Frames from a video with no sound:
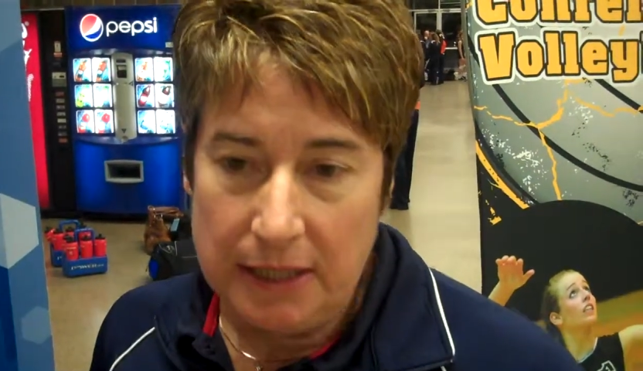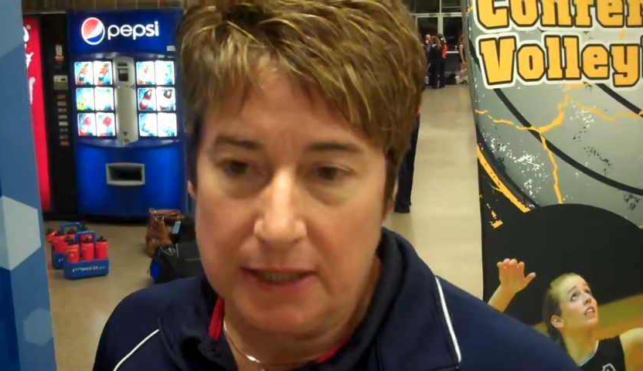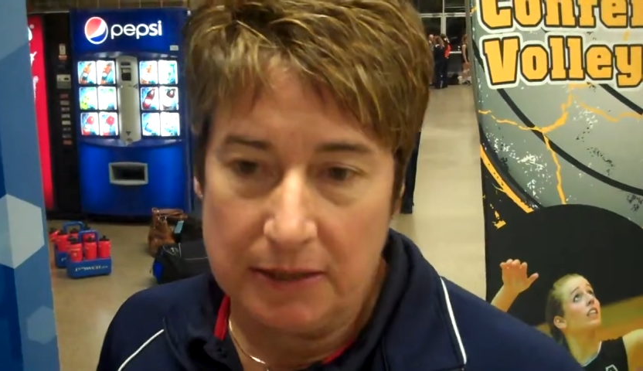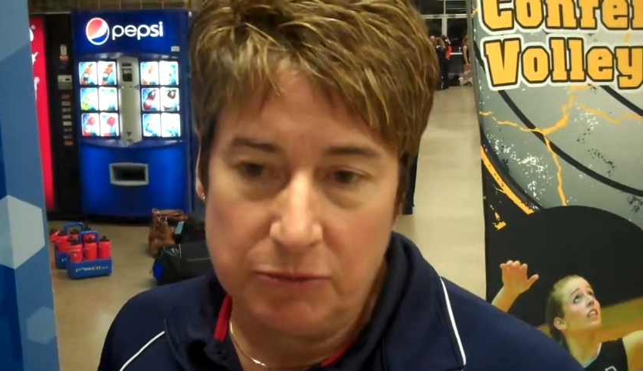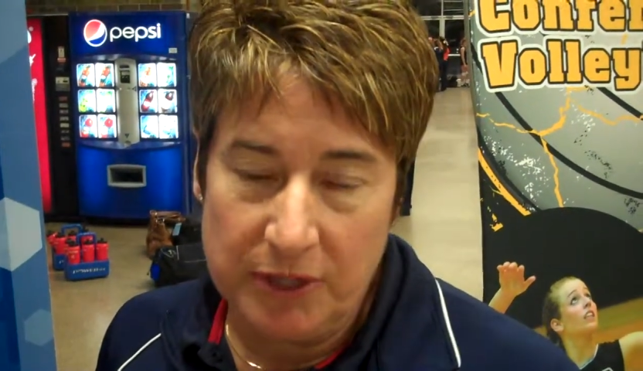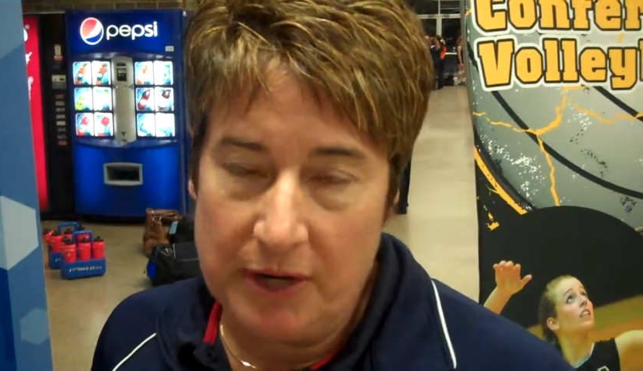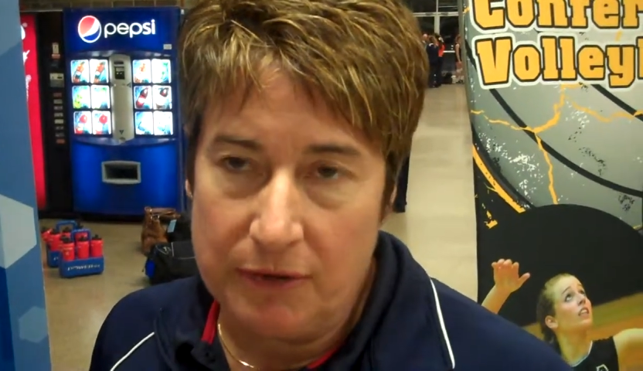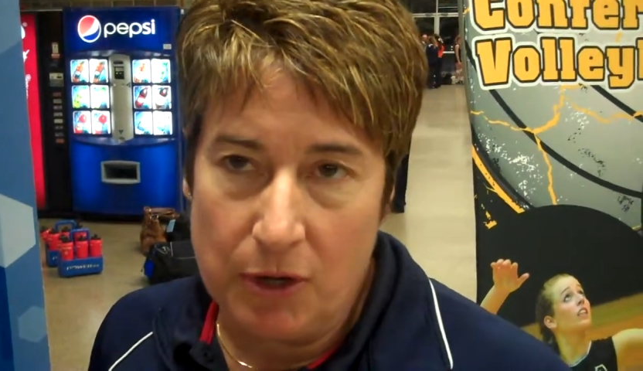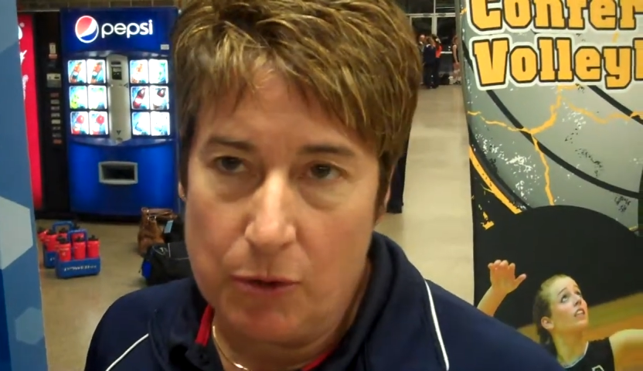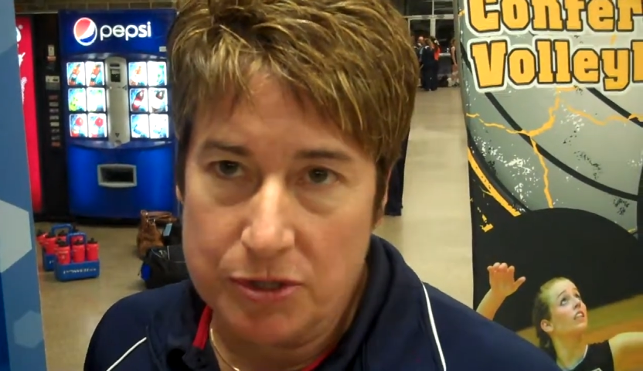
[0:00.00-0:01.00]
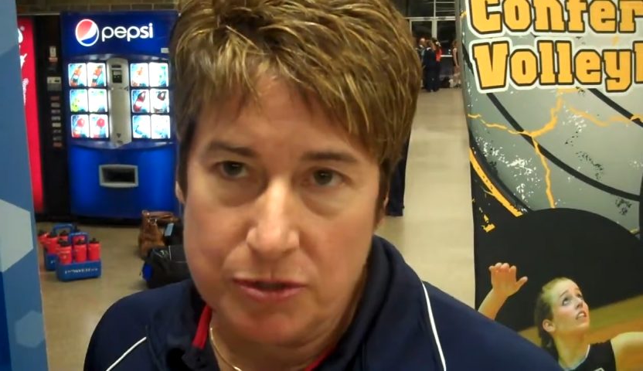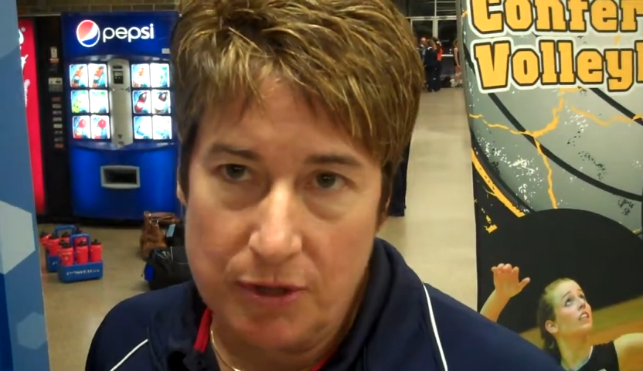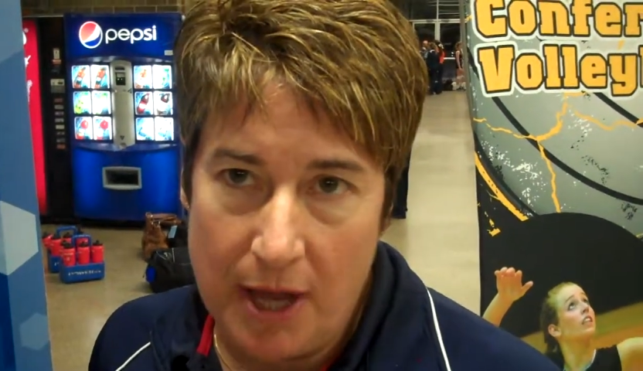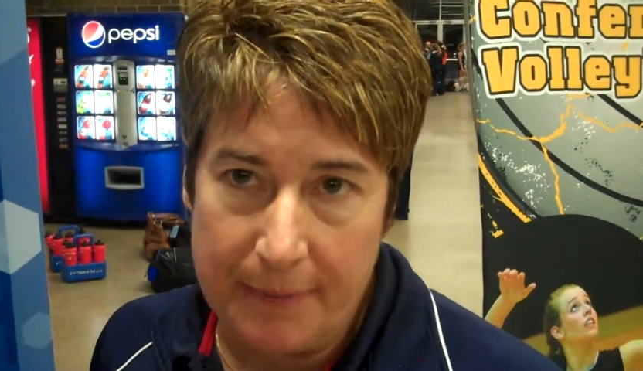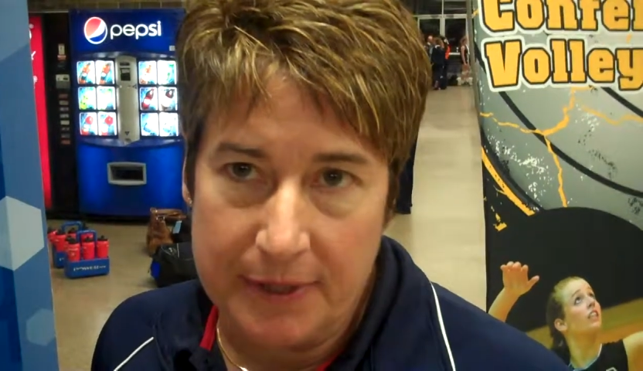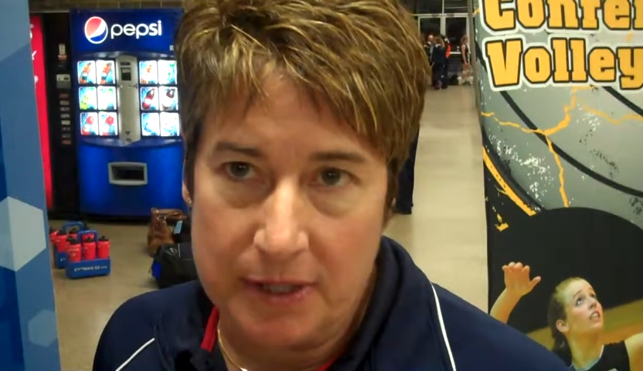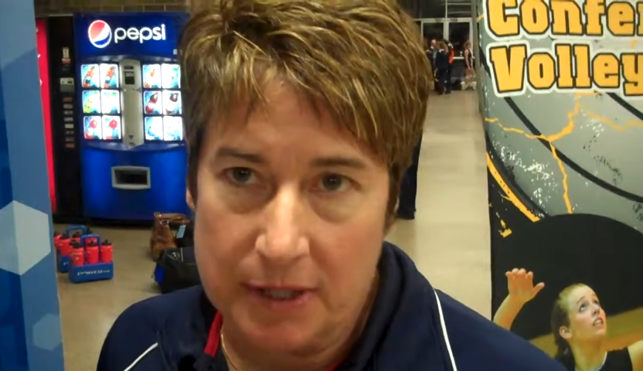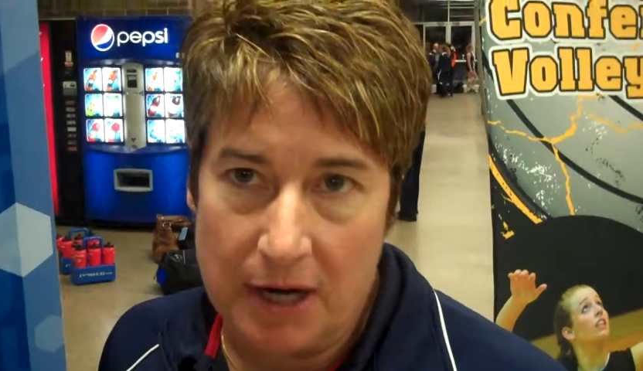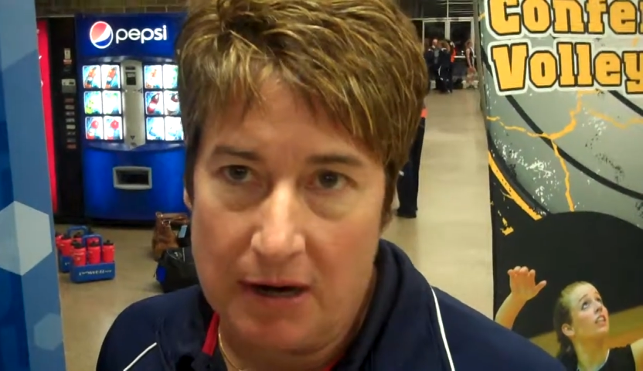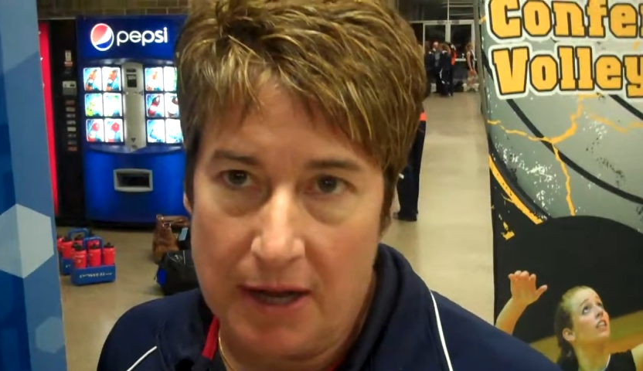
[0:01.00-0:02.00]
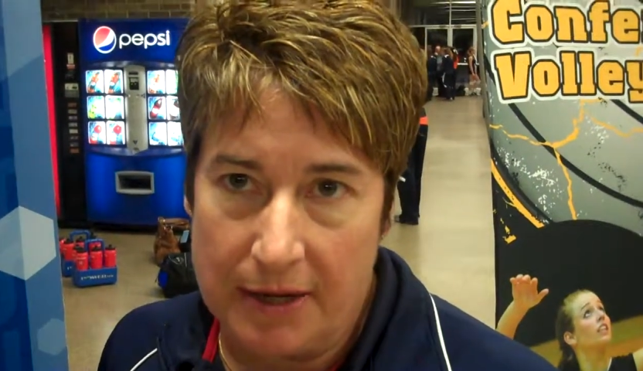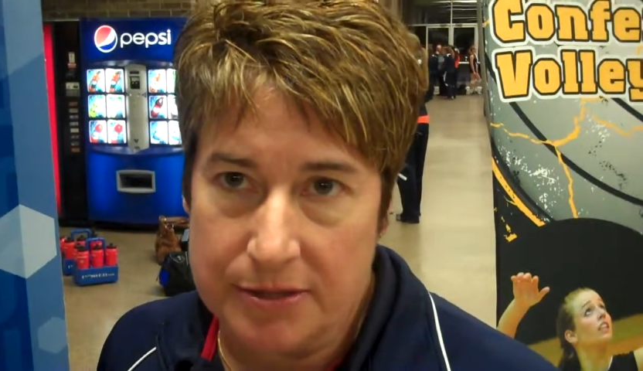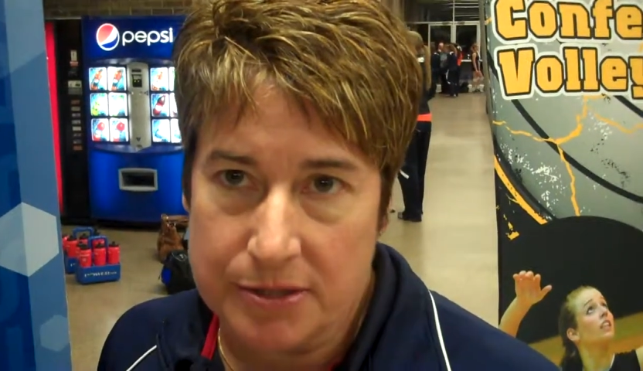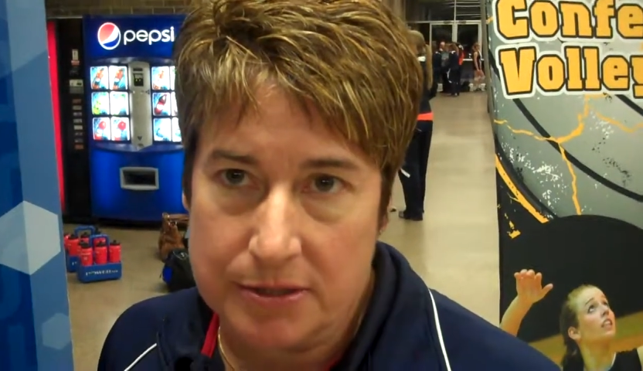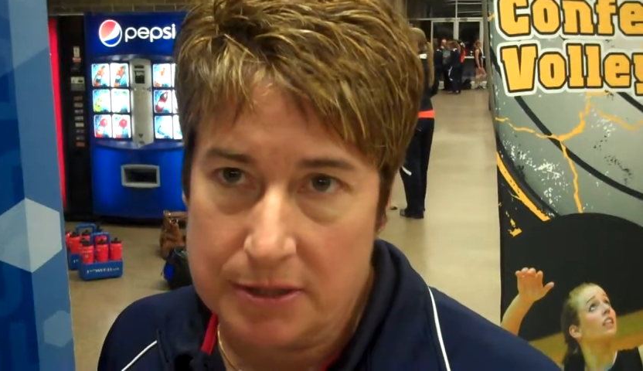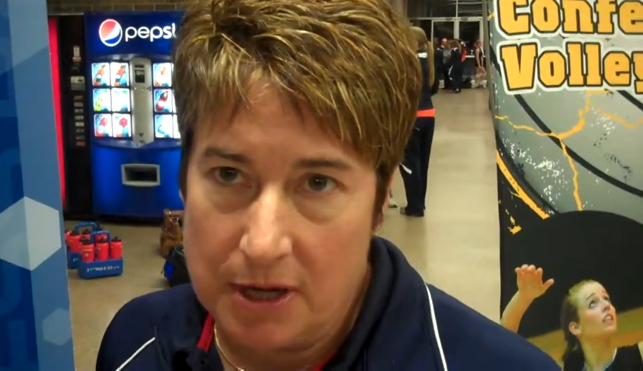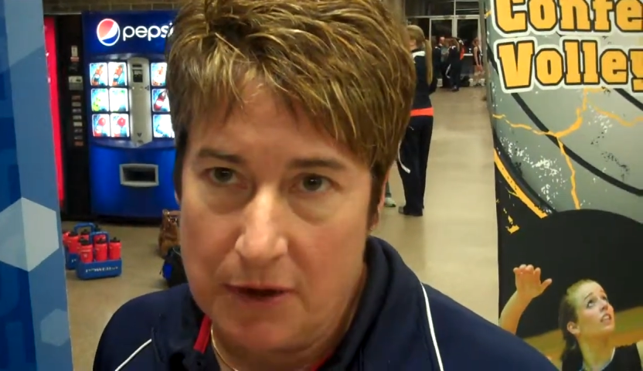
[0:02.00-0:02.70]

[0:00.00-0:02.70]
Speaker 1: uh, we never know what's going to happen in the Carolinas